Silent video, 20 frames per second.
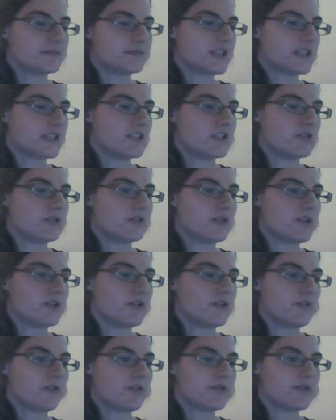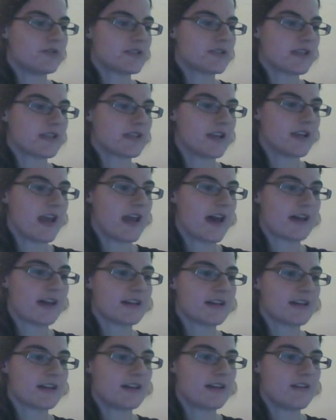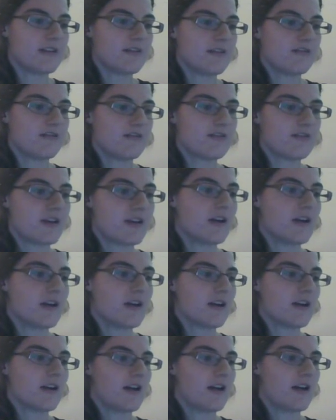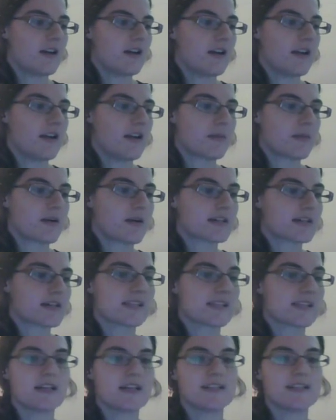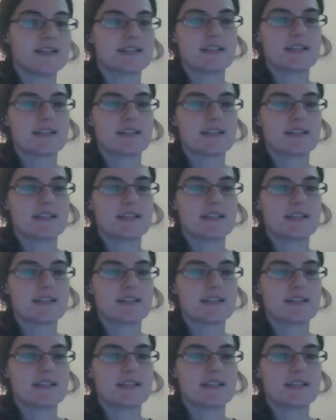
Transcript: did you use the negative number? Because it's the